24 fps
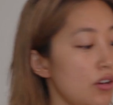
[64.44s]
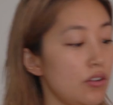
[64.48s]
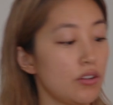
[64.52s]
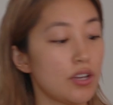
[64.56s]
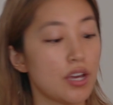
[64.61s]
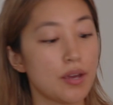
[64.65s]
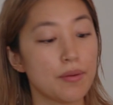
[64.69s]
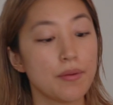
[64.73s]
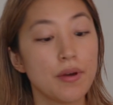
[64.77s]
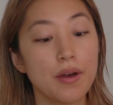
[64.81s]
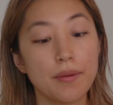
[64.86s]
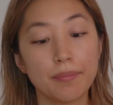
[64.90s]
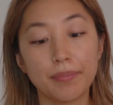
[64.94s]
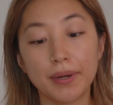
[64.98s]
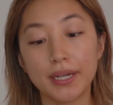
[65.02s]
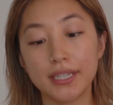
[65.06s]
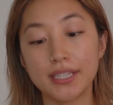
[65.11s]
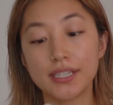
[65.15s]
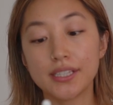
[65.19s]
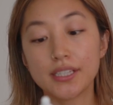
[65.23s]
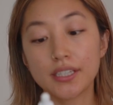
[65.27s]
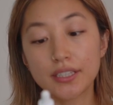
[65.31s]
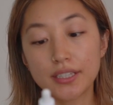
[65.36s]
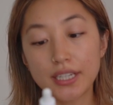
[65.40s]
Okay,
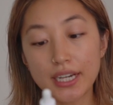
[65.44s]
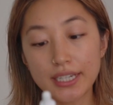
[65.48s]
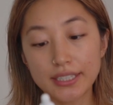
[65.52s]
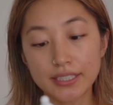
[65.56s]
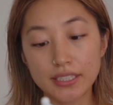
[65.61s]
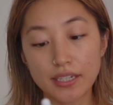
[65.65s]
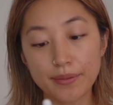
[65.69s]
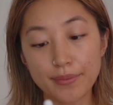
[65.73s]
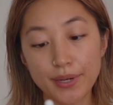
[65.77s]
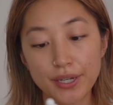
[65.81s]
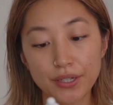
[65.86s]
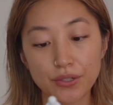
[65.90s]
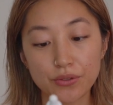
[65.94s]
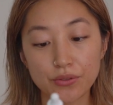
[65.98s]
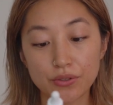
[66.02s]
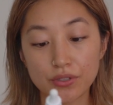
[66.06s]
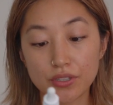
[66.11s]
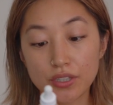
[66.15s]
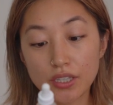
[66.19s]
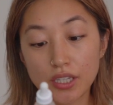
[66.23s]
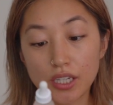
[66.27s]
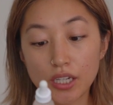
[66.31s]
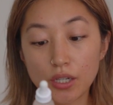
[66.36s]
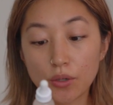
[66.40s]
but in the nighttime I
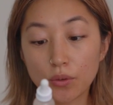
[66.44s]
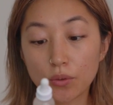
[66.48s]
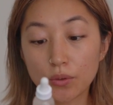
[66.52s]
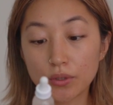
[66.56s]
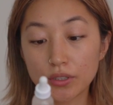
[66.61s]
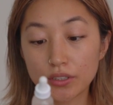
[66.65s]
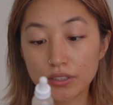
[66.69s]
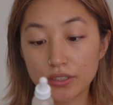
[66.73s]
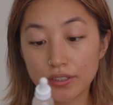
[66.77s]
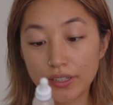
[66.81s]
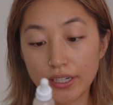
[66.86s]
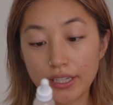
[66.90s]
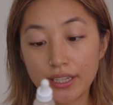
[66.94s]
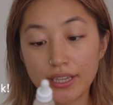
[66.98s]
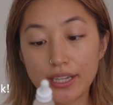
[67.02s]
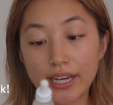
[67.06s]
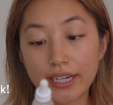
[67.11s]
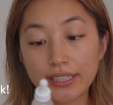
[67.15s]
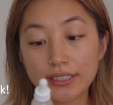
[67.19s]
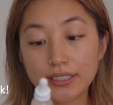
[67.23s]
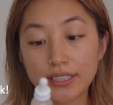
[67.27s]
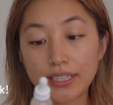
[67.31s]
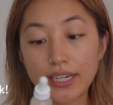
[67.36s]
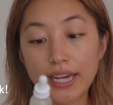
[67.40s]
use the ordinary
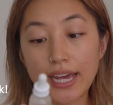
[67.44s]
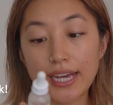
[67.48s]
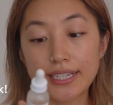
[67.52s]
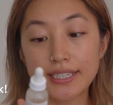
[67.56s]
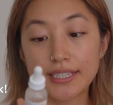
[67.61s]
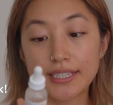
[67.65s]
lactic